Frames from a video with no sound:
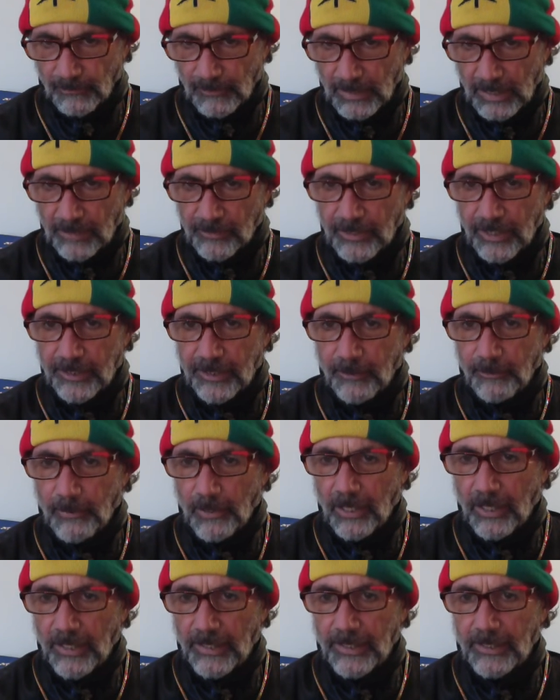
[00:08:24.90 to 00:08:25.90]
they
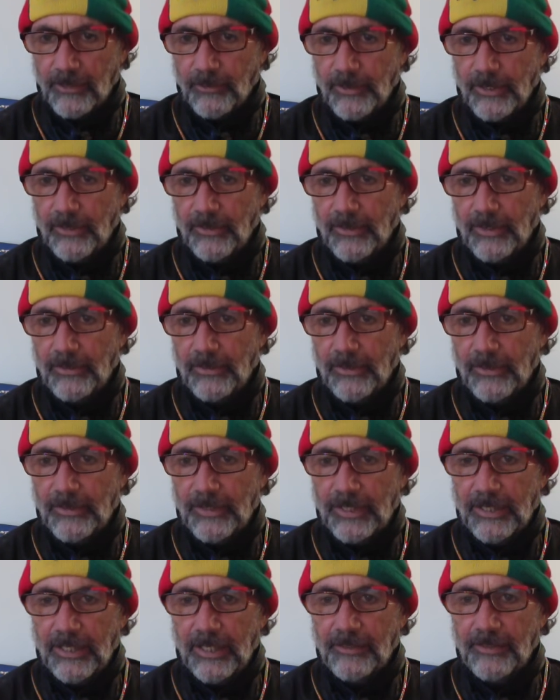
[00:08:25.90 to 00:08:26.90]
departed, where were
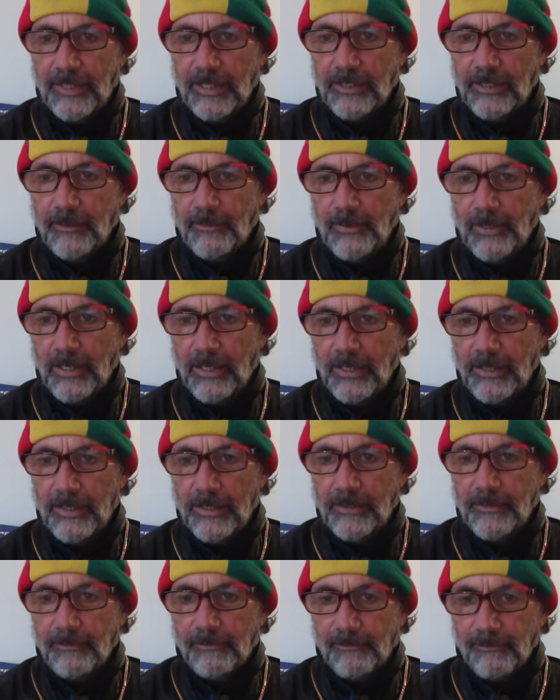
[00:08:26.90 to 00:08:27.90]
we? And as they
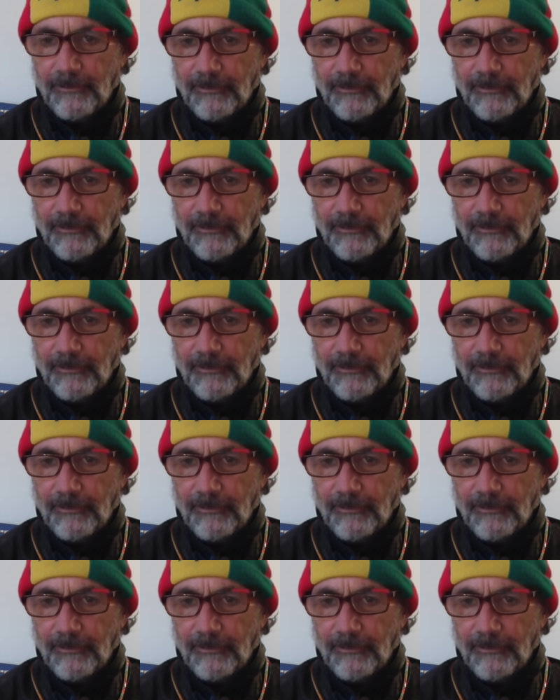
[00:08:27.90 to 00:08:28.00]
departed,